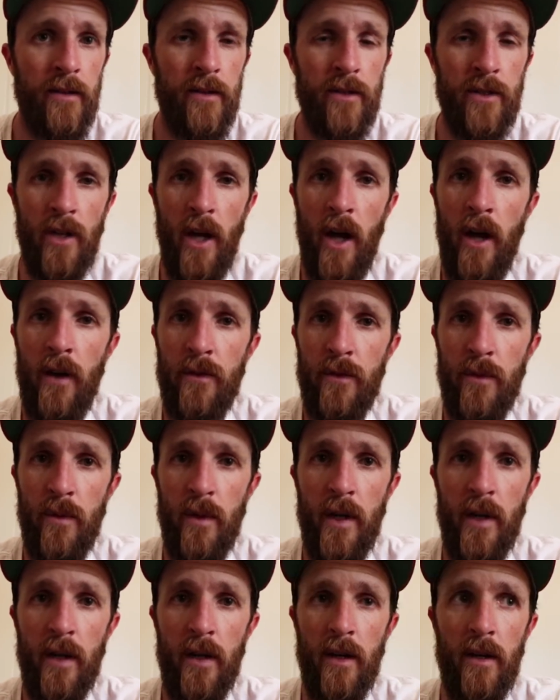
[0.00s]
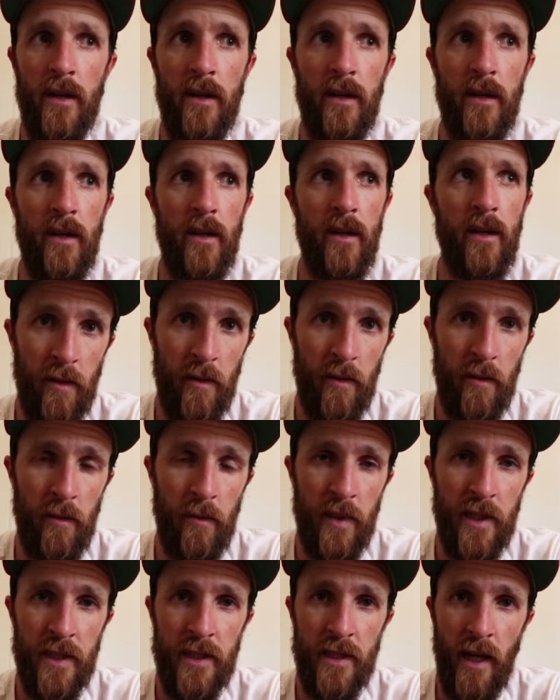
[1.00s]
software
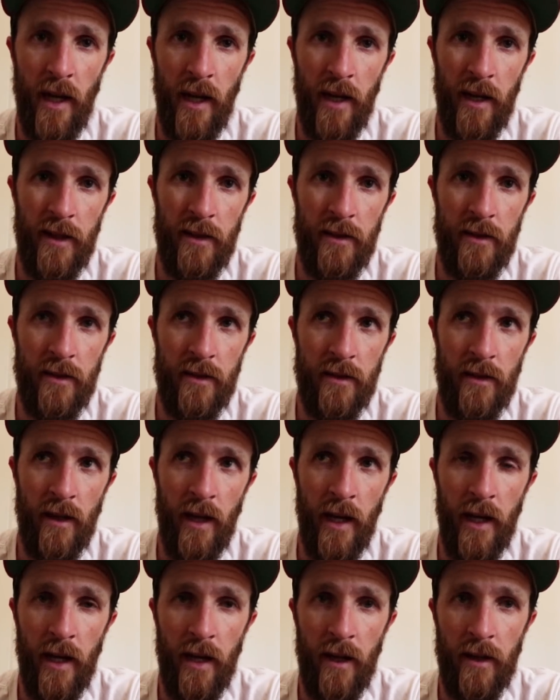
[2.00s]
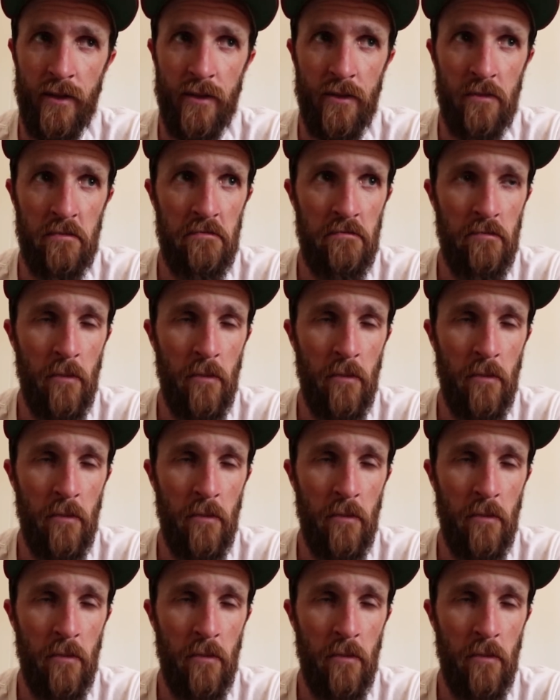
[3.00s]
besides, I guess,